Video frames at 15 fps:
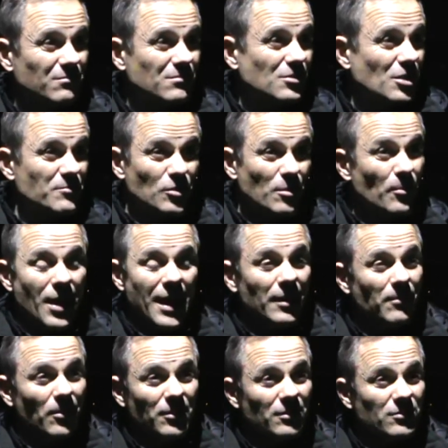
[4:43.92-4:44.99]
Teams can beat
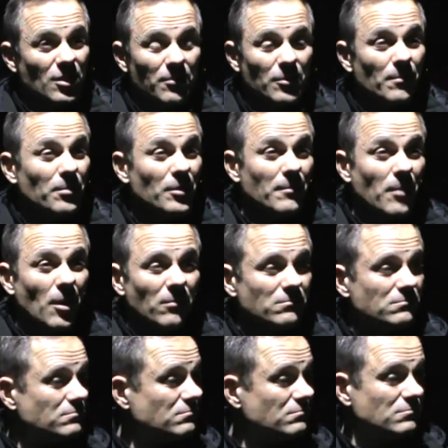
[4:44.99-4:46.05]
anybody, top can beat bottom,
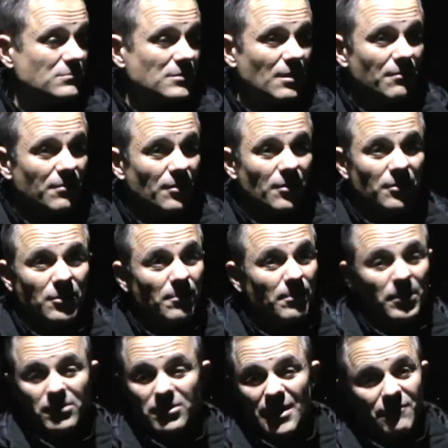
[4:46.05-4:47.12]
third can
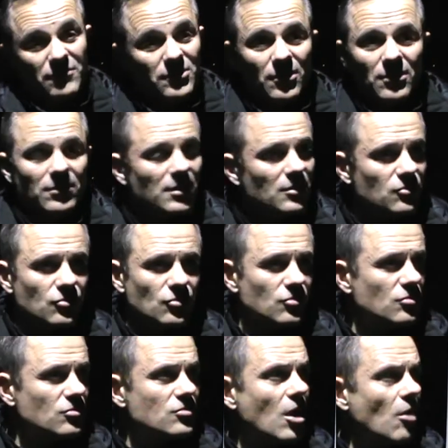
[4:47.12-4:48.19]
beat 17th. It's just,
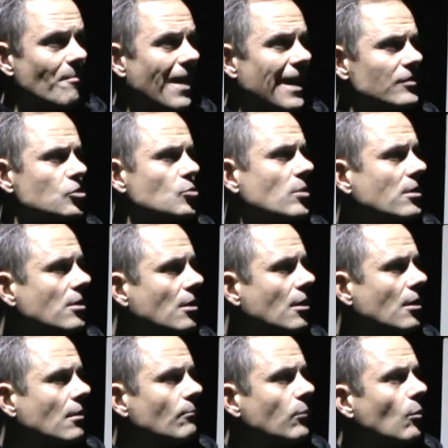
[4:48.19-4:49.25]
there's no pattern to it.
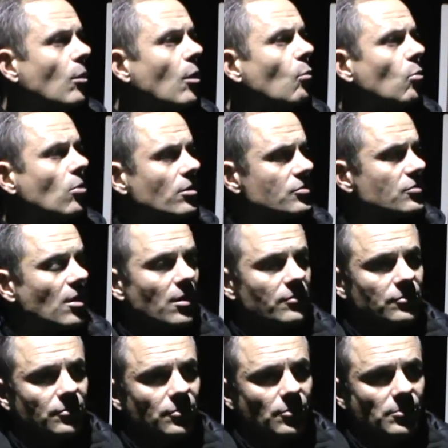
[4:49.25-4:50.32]
But what we're starting
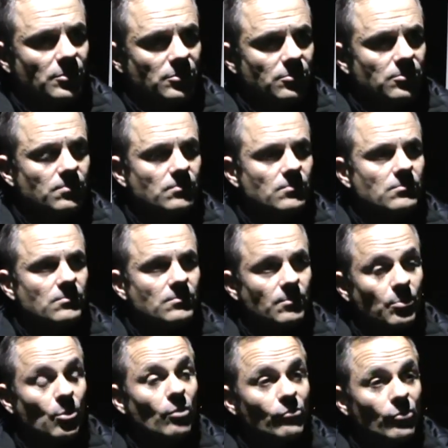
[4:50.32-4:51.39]
to do is
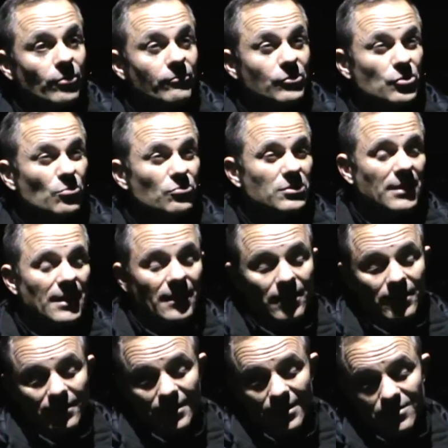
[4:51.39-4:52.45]
put a run of results together. I
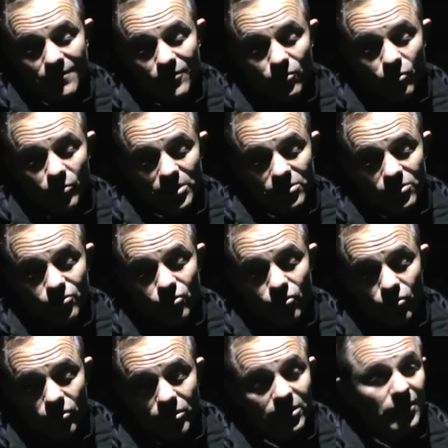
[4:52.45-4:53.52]
think that's 4 wins, a
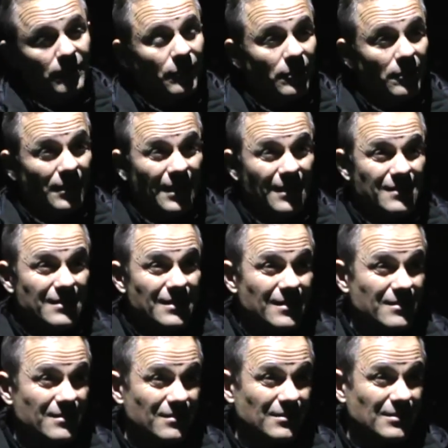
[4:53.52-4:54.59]
draw, and a defeat in the last
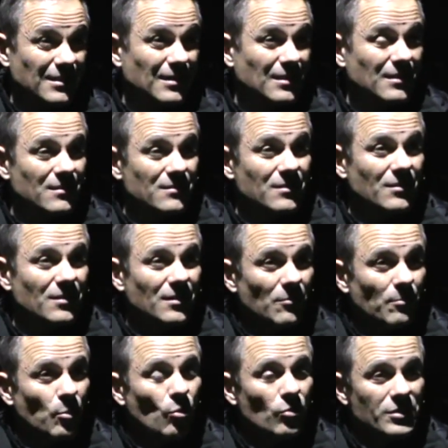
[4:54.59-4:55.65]
6. So,
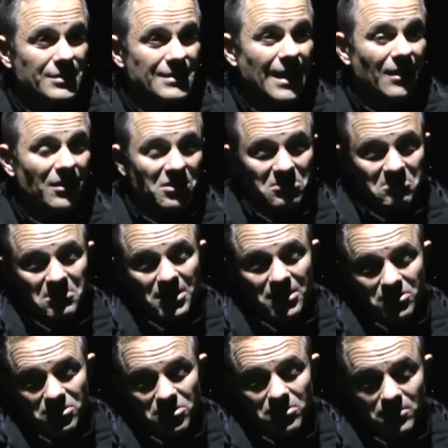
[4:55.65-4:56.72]
points tally,
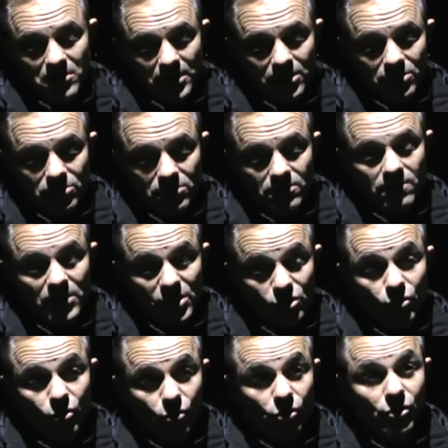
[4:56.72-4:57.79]
it's
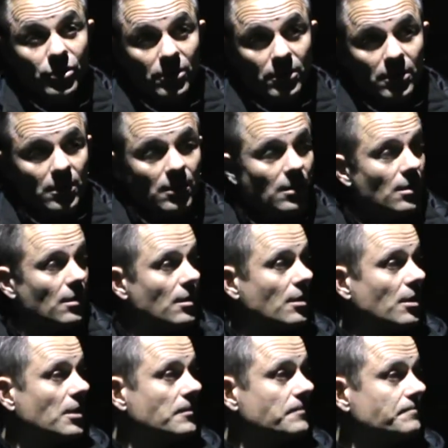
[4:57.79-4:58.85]
good.
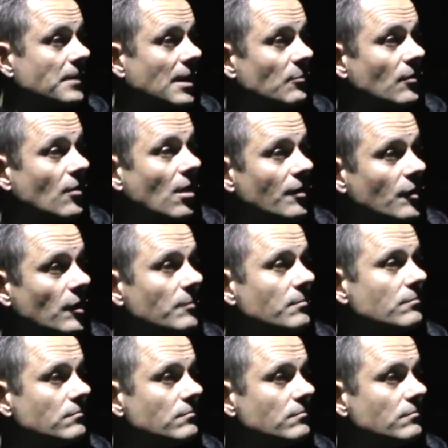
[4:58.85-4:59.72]
And we've got to keep